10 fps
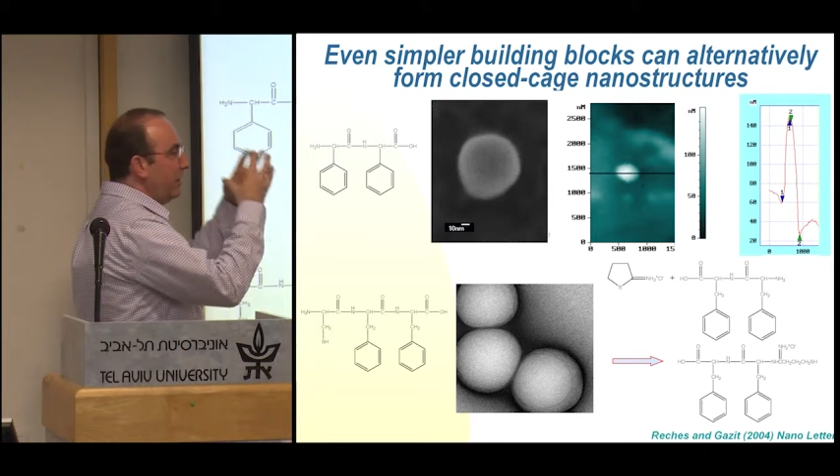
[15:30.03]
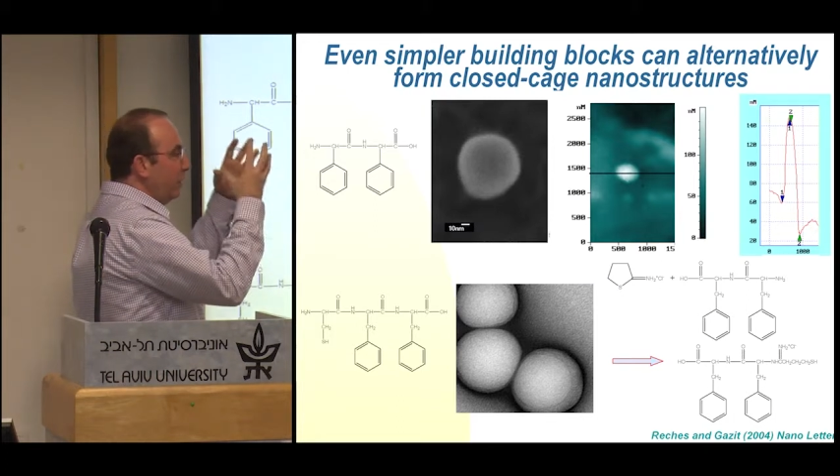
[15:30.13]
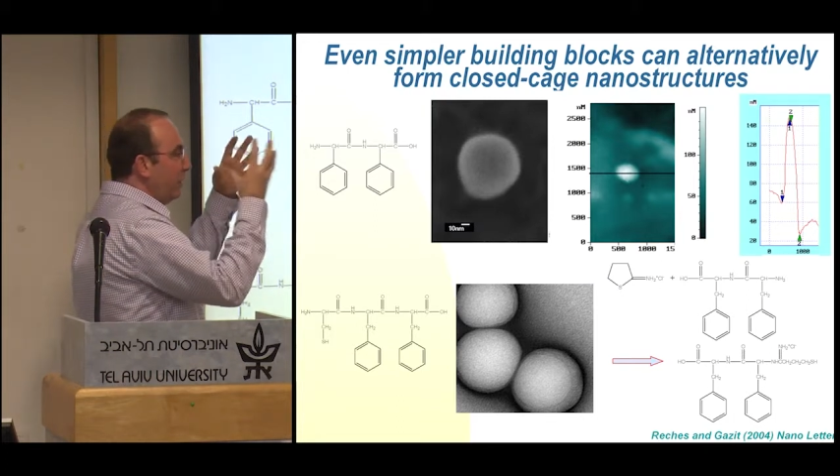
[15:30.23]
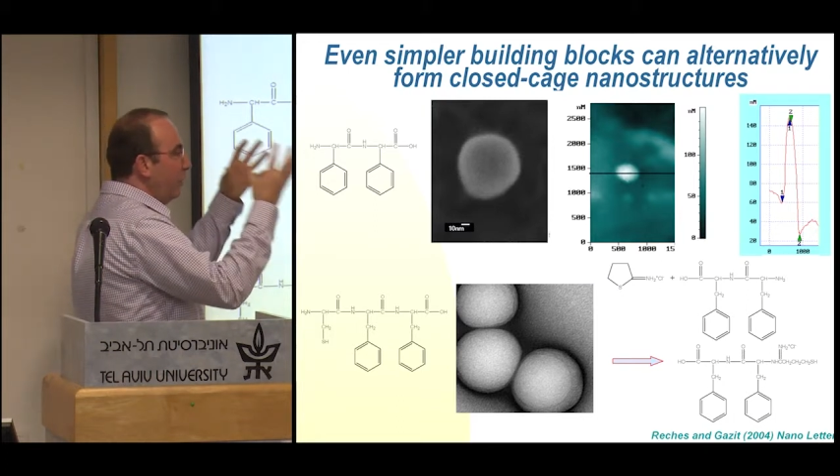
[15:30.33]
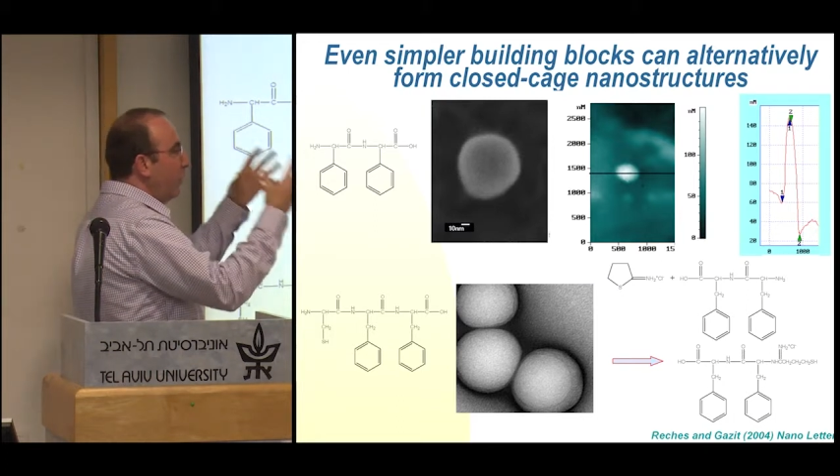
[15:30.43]

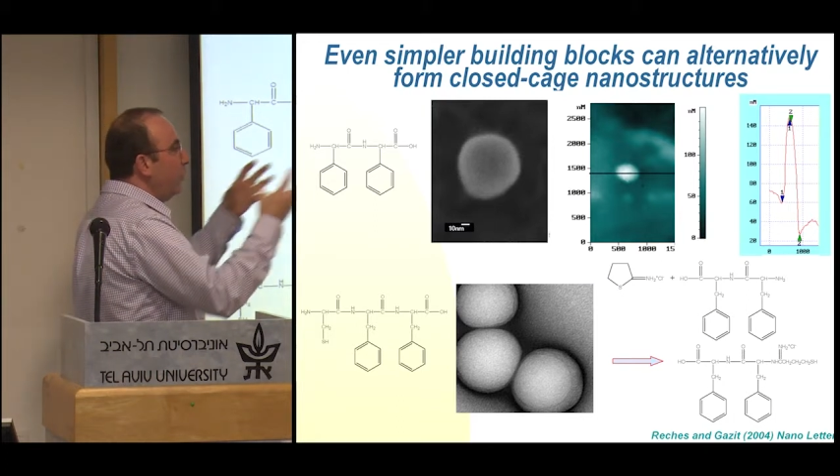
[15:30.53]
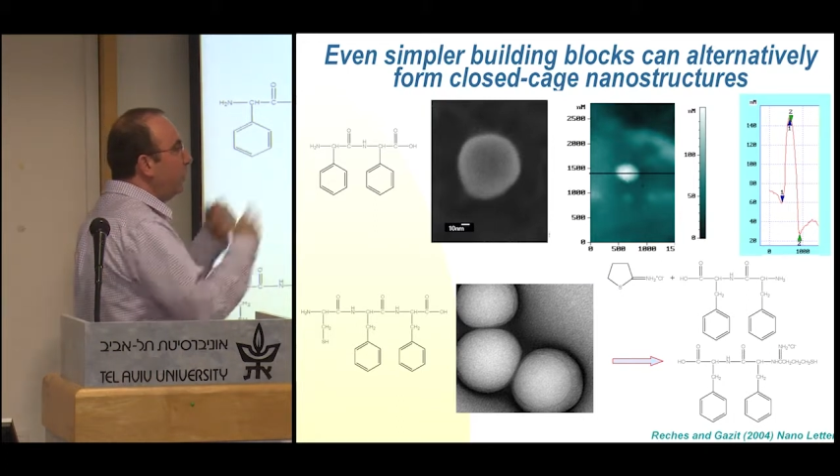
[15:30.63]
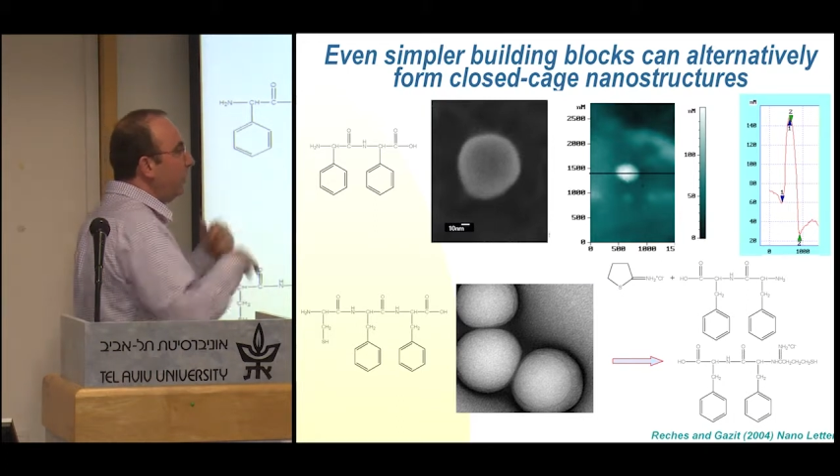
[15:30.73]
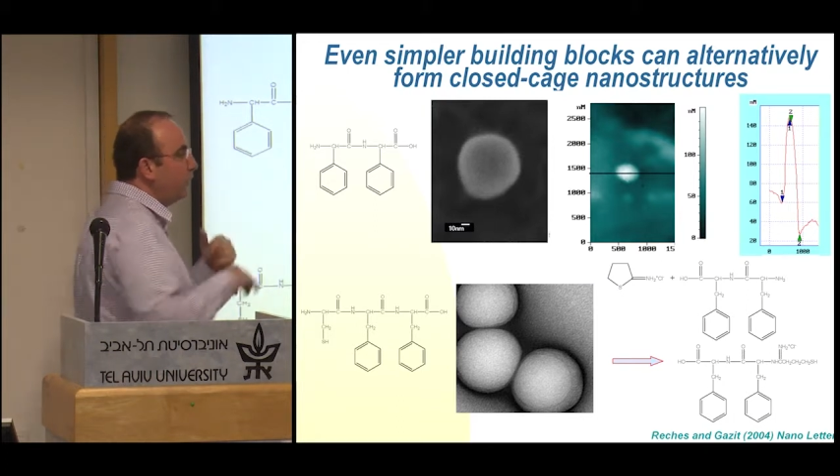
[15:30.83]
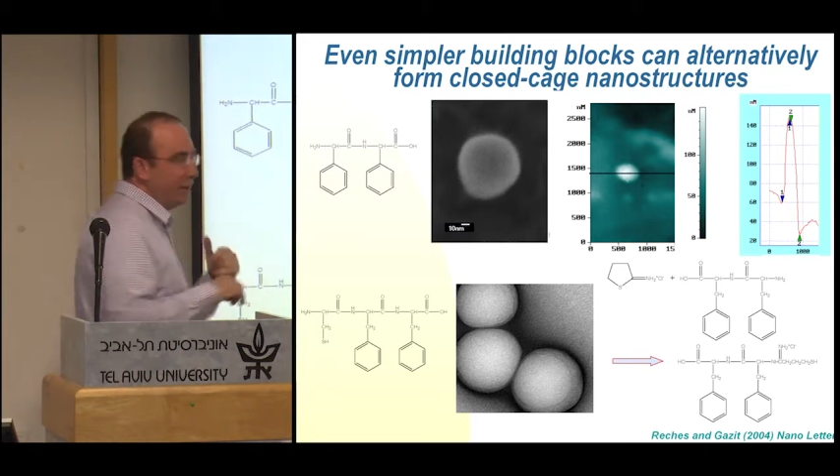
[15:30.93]
all
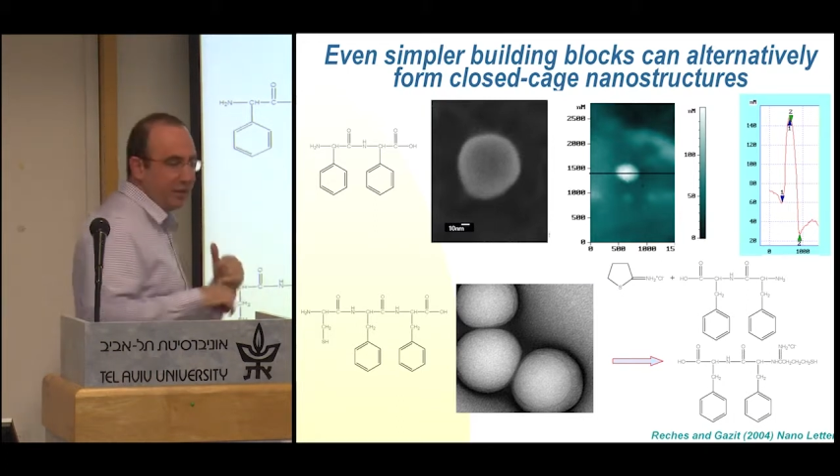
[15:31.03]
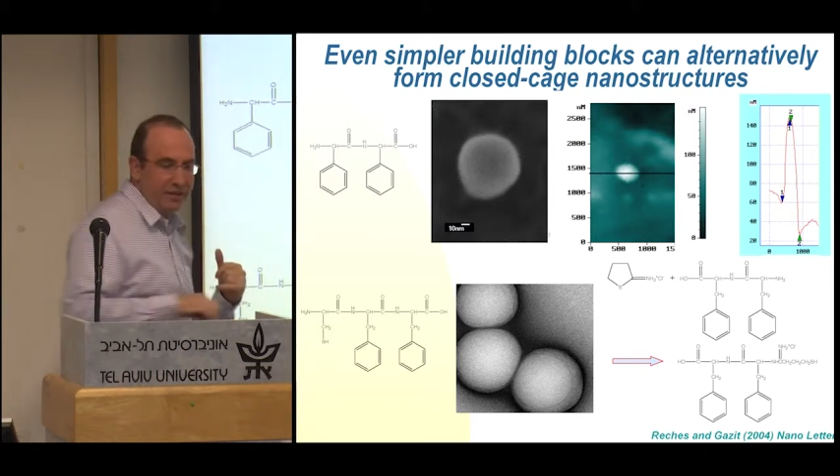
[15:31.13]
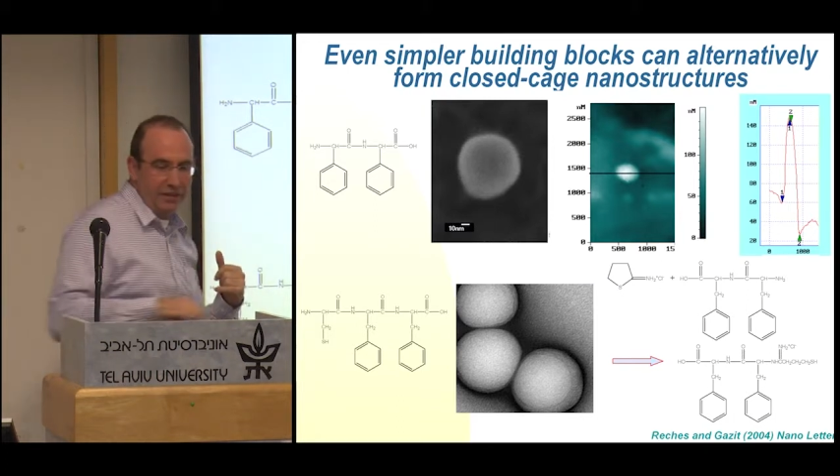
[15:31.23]
different